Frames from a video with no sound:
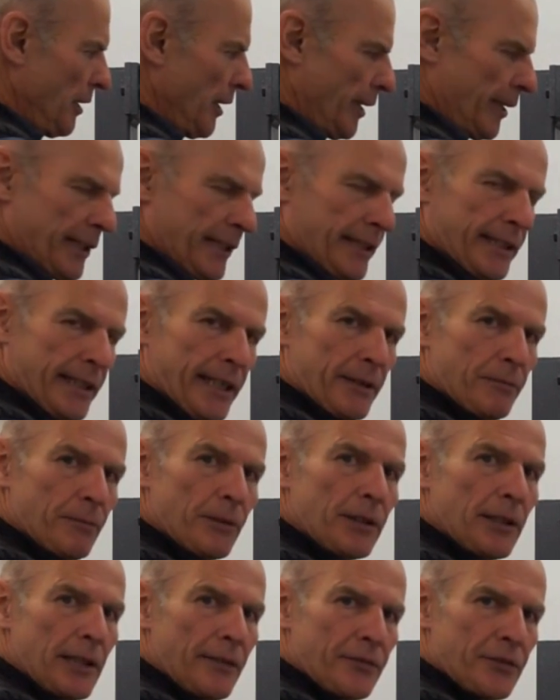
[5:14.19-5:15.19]
and again we're
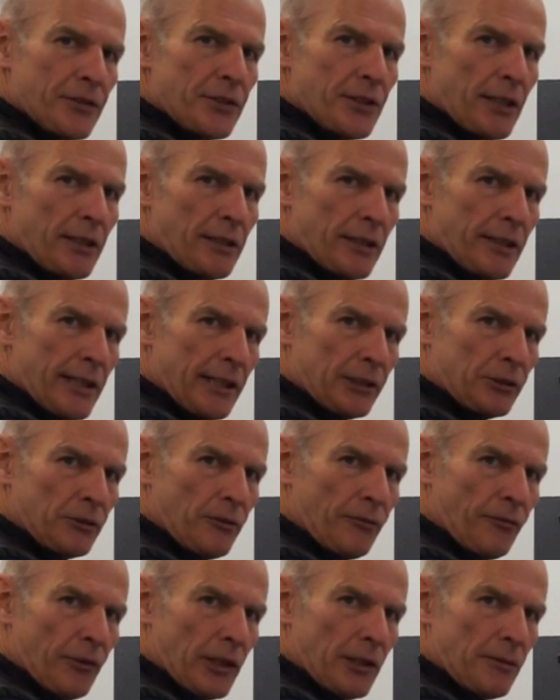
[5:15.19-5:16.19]
going to have to take the
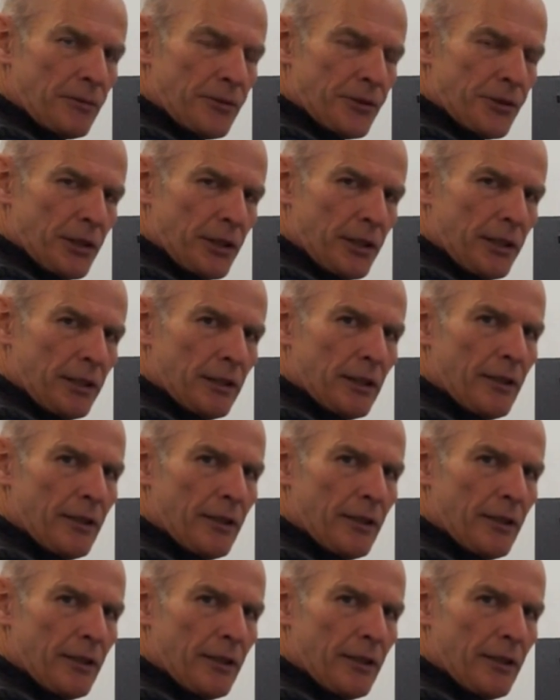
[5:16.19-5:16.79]
natural frequency